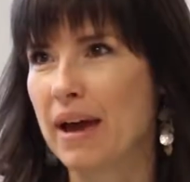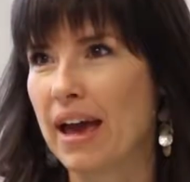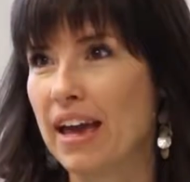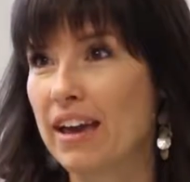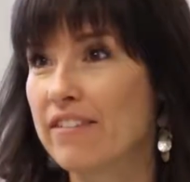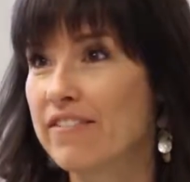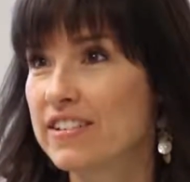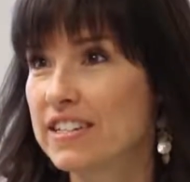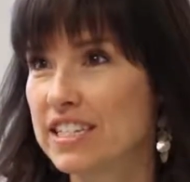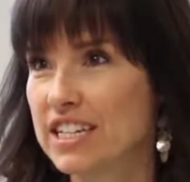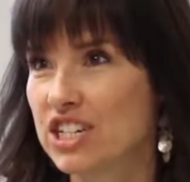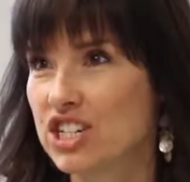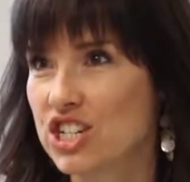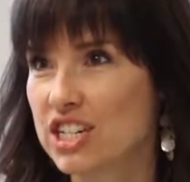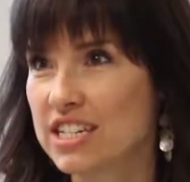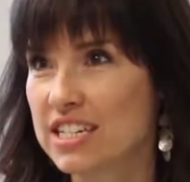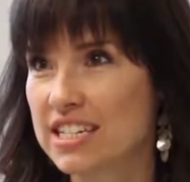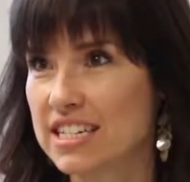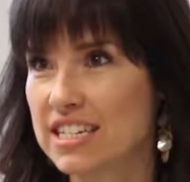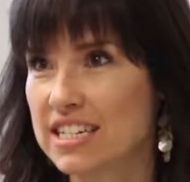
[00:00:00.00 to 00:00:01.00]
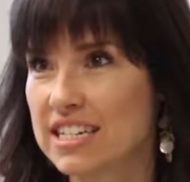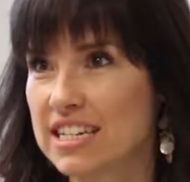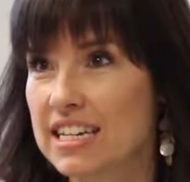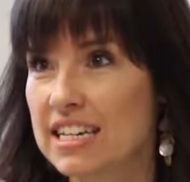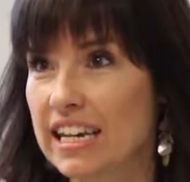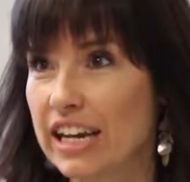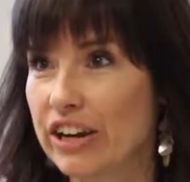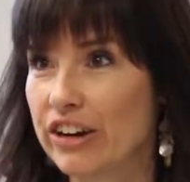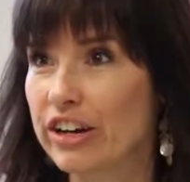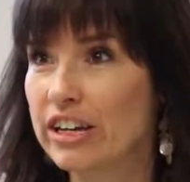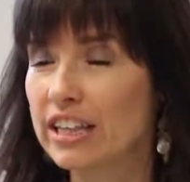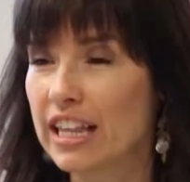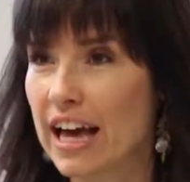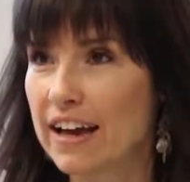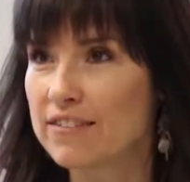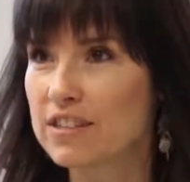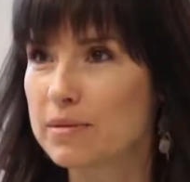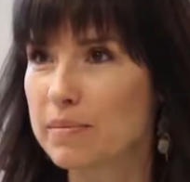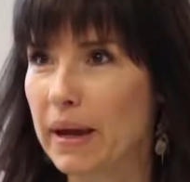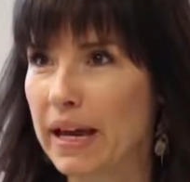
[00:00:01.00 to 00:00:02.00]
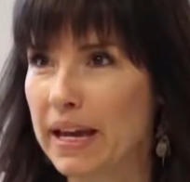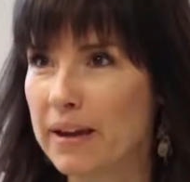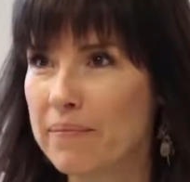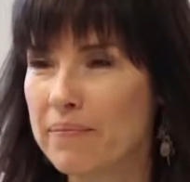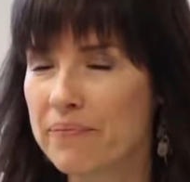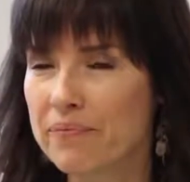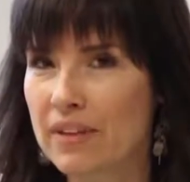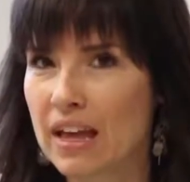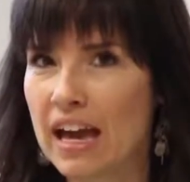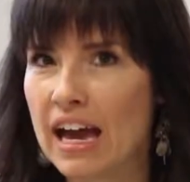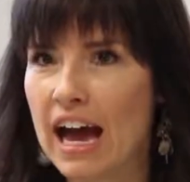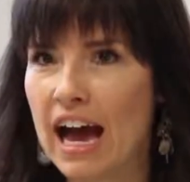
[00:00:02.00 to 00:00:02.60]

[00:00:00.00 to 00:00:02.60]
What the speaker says: a physician assistant here at Lifespan.